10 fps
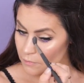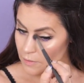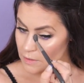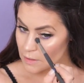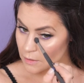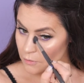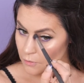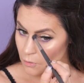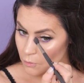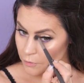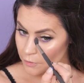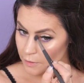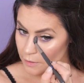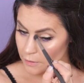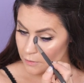this inner corner
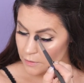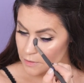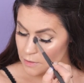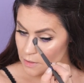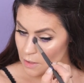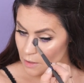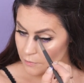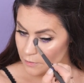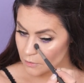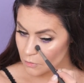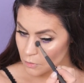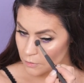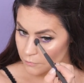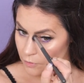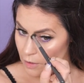here. It's not the inner corner
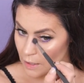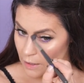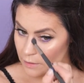of your eye,